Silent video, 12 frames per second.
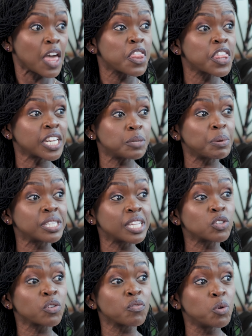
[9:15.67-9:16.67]

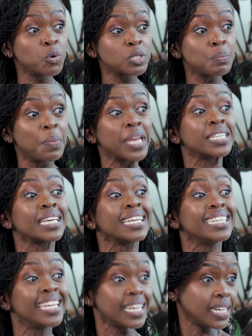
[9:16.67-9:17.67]
30% of those bet
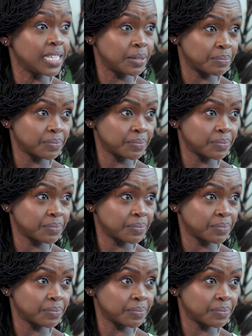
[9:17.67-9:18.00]
daily.